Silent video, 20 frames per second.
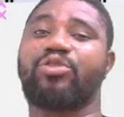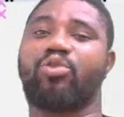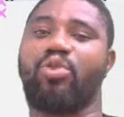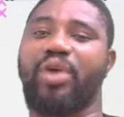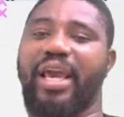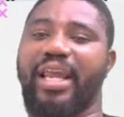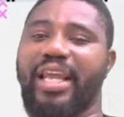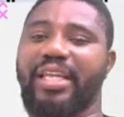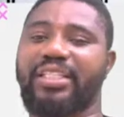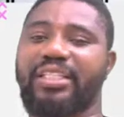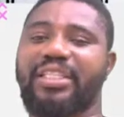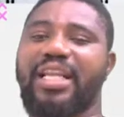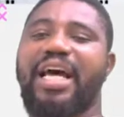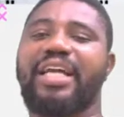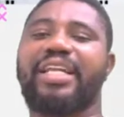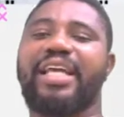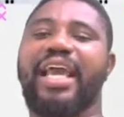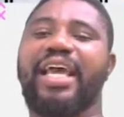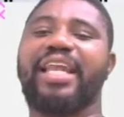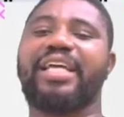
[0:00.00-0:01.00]
it to energy. Now,
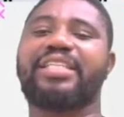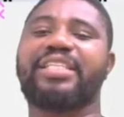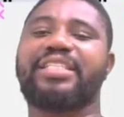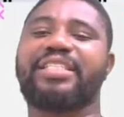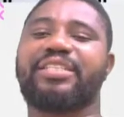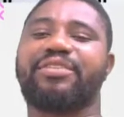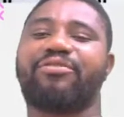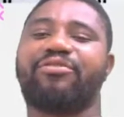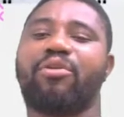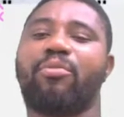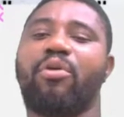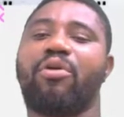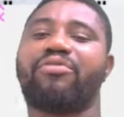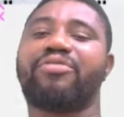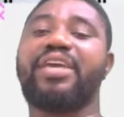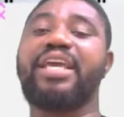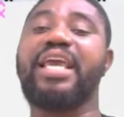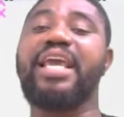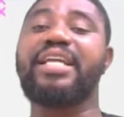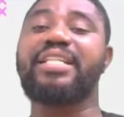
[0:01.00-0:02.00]
the energy is in the form of
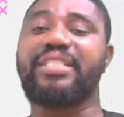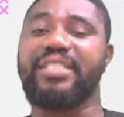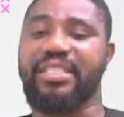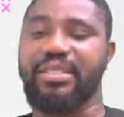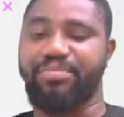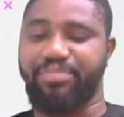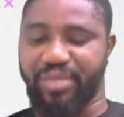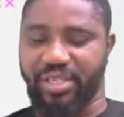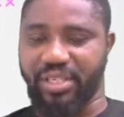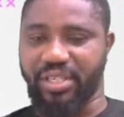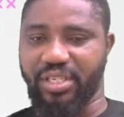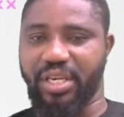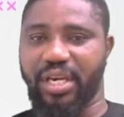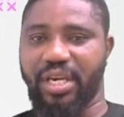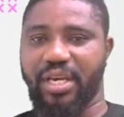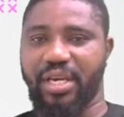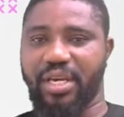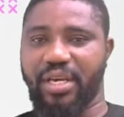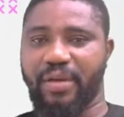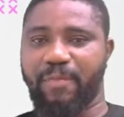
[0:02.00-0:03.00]
ATP,
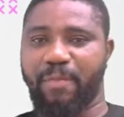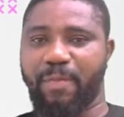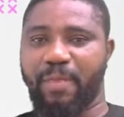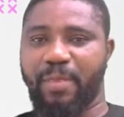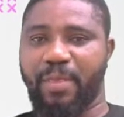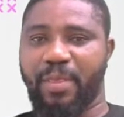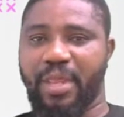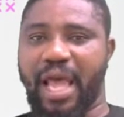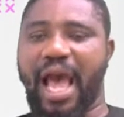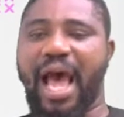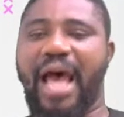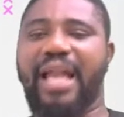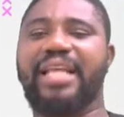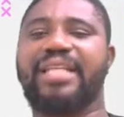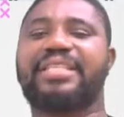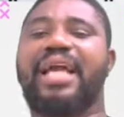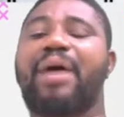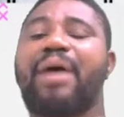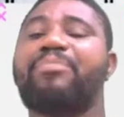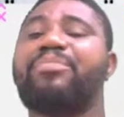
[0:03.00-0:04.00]
and
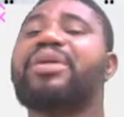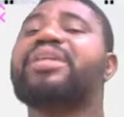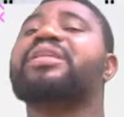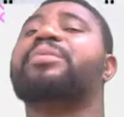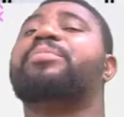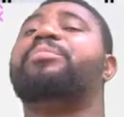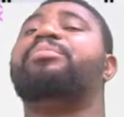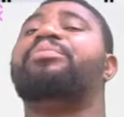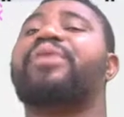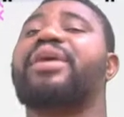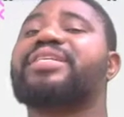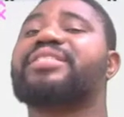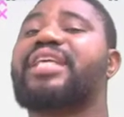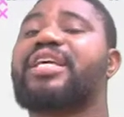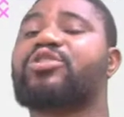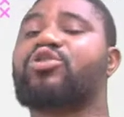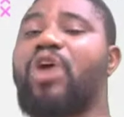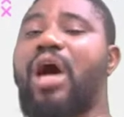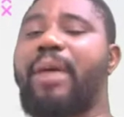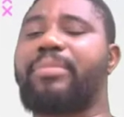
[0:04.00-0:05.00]
it can be in the
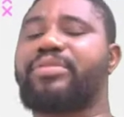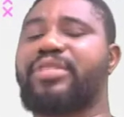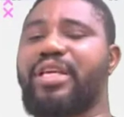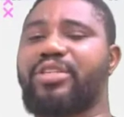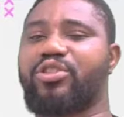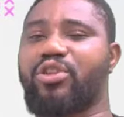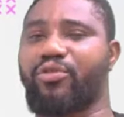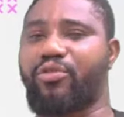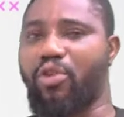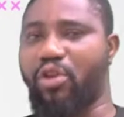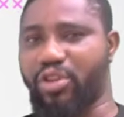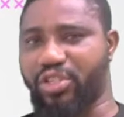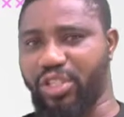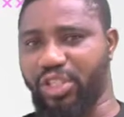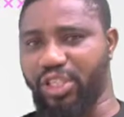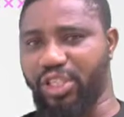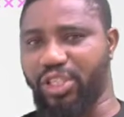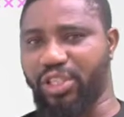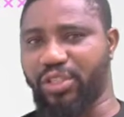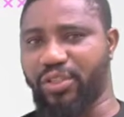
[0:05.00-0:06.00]
presence or absence of
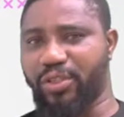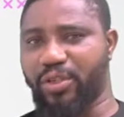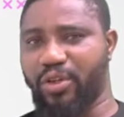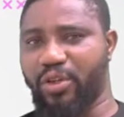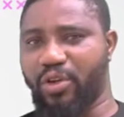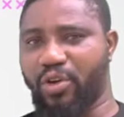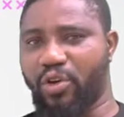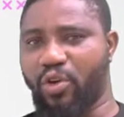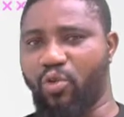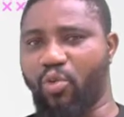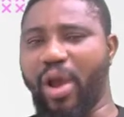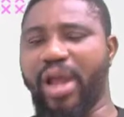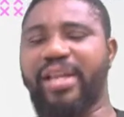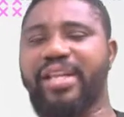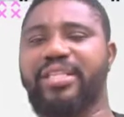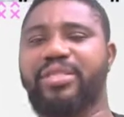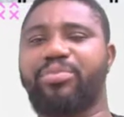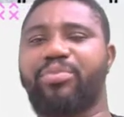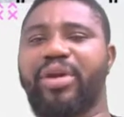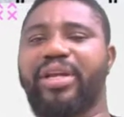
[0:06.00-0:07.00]
oxygen. When
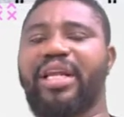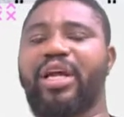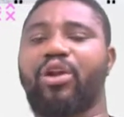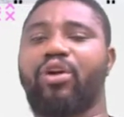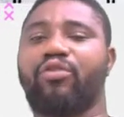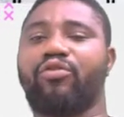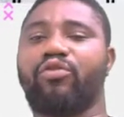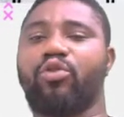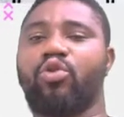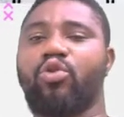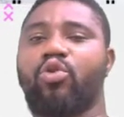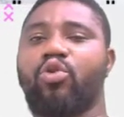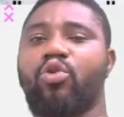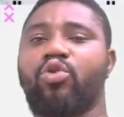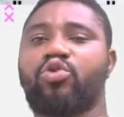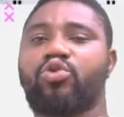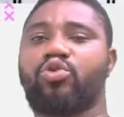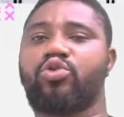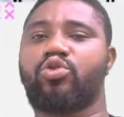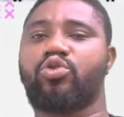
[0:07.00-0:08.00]
this breakdown of
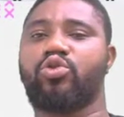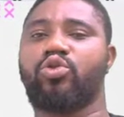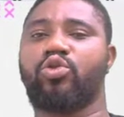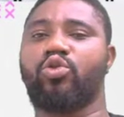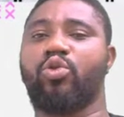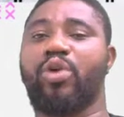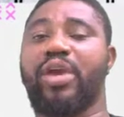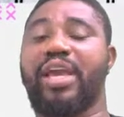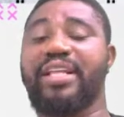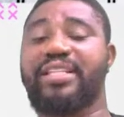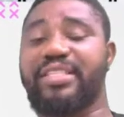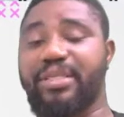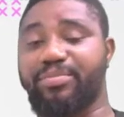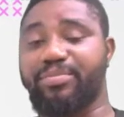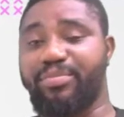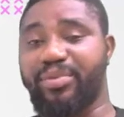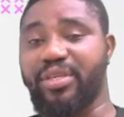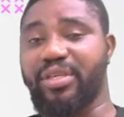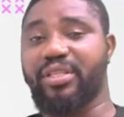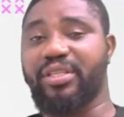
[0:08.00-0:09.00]
glucose to
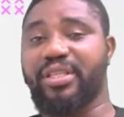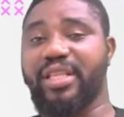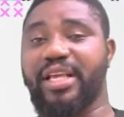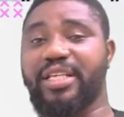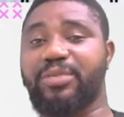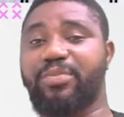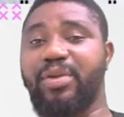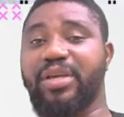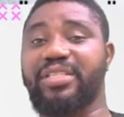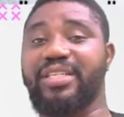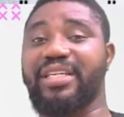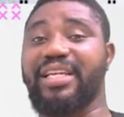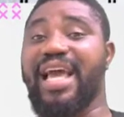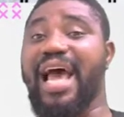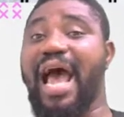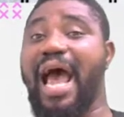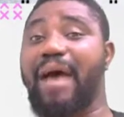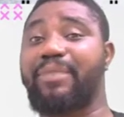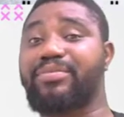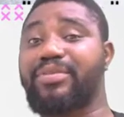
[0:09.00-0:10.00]
ATP takes place in
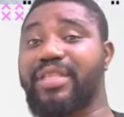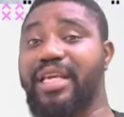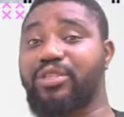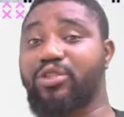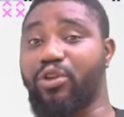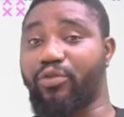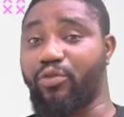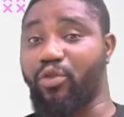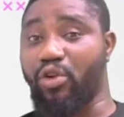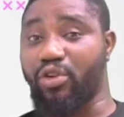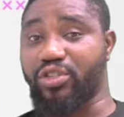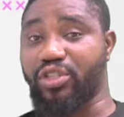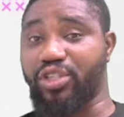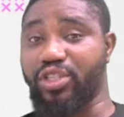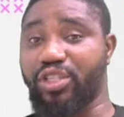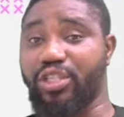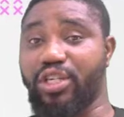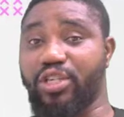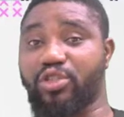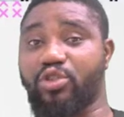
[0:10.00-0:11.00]
the absence of
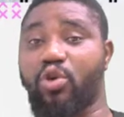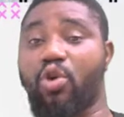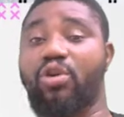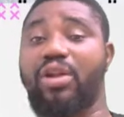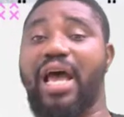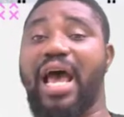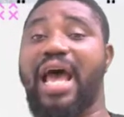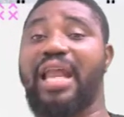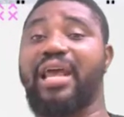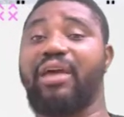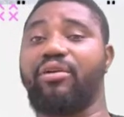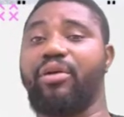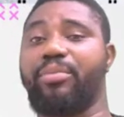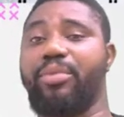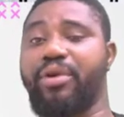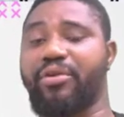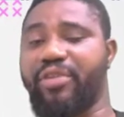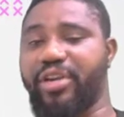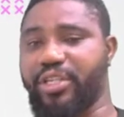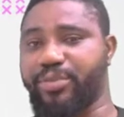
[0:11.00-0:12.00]
oxygen, it's called
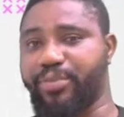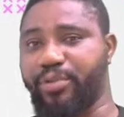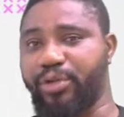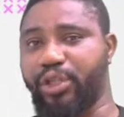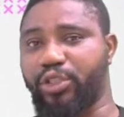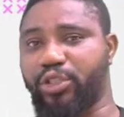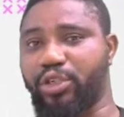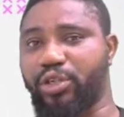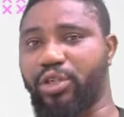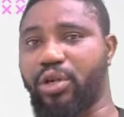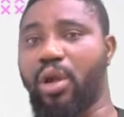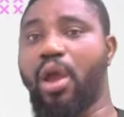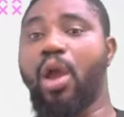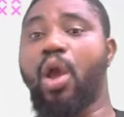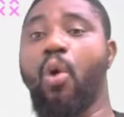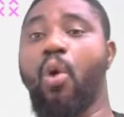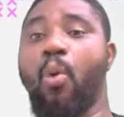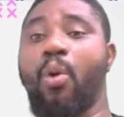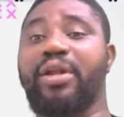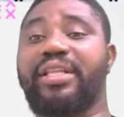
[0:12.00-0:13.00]
anaerobic respiration.
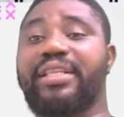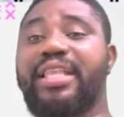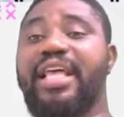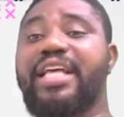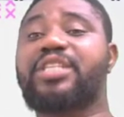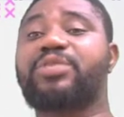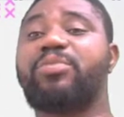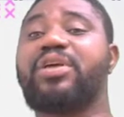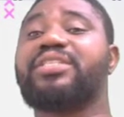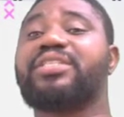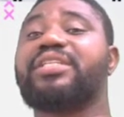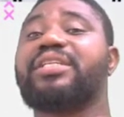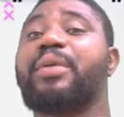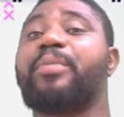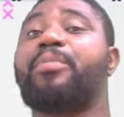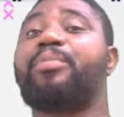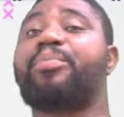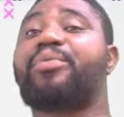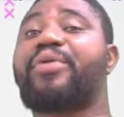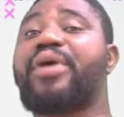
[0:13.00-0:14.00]
When it takes place in the
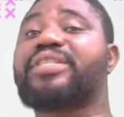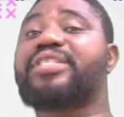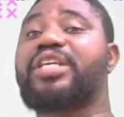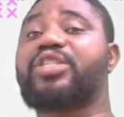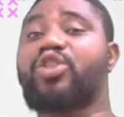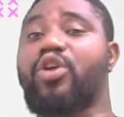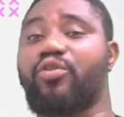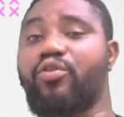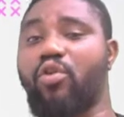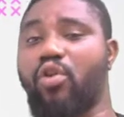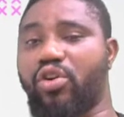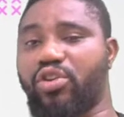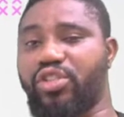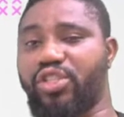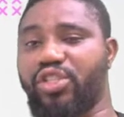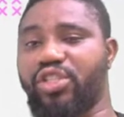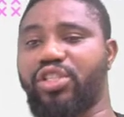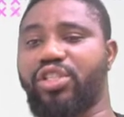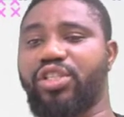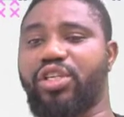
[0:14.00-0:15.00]
presence of
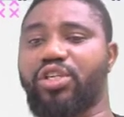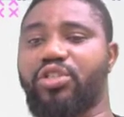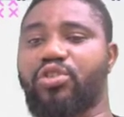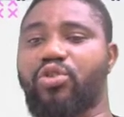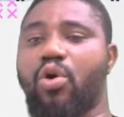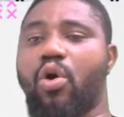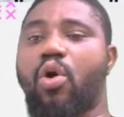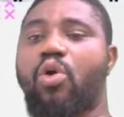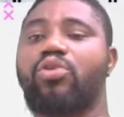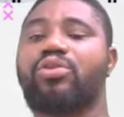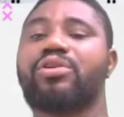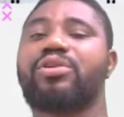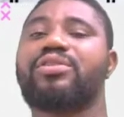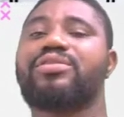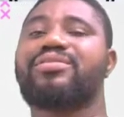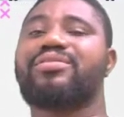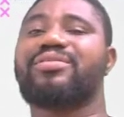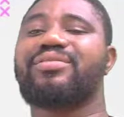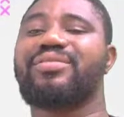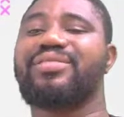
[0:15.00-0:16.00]
oxygen, it's called
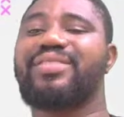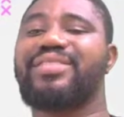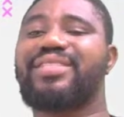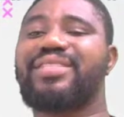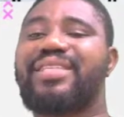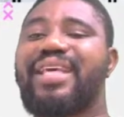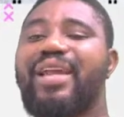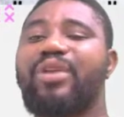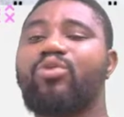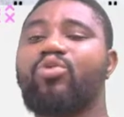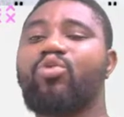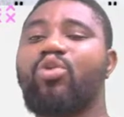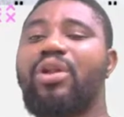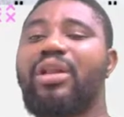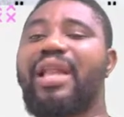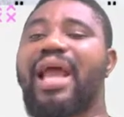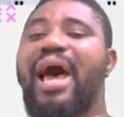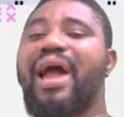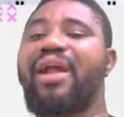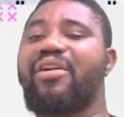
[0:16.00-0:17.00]

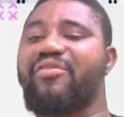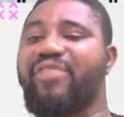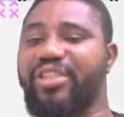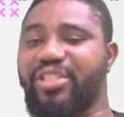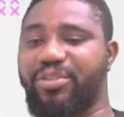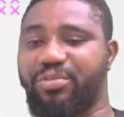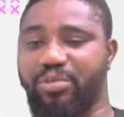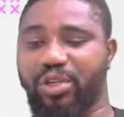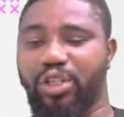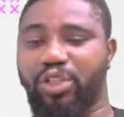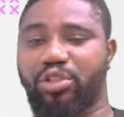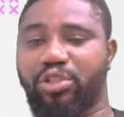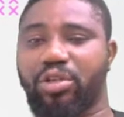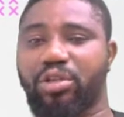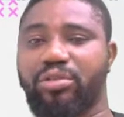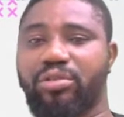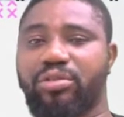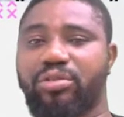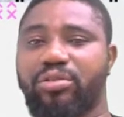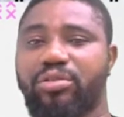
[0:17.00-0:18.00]
cellular
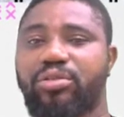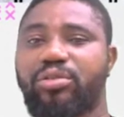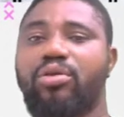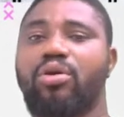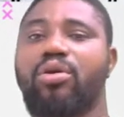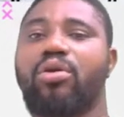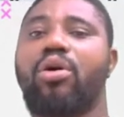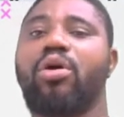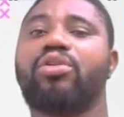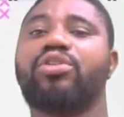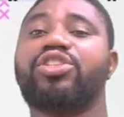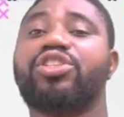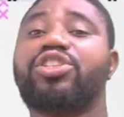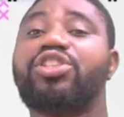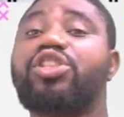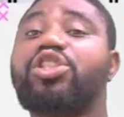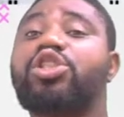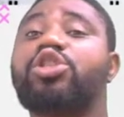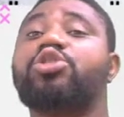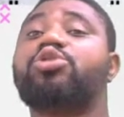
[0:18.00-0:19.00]
respiration,
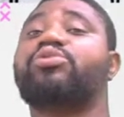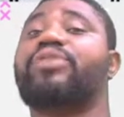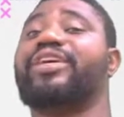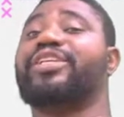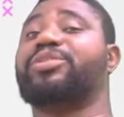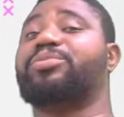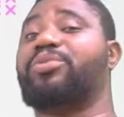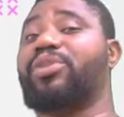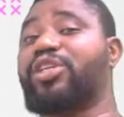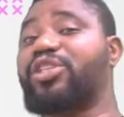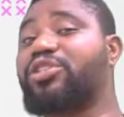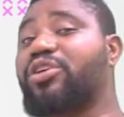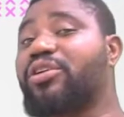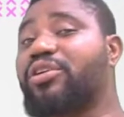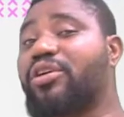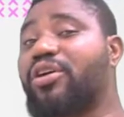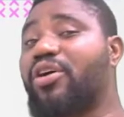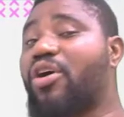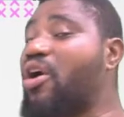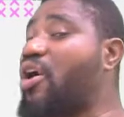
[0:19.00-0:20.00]
tissue
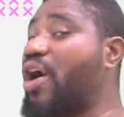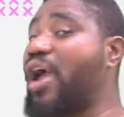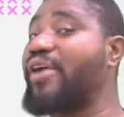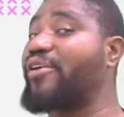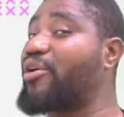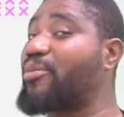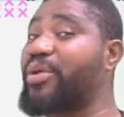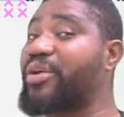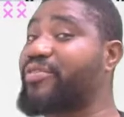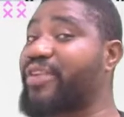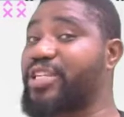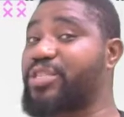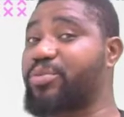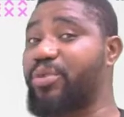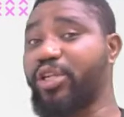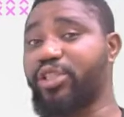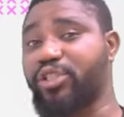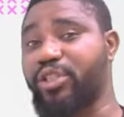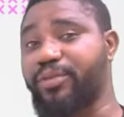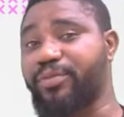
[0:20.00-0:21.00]
respiration, or aerobic
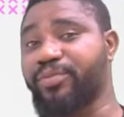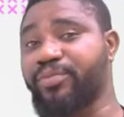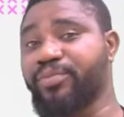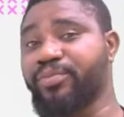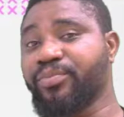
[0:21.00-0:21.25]
respiration.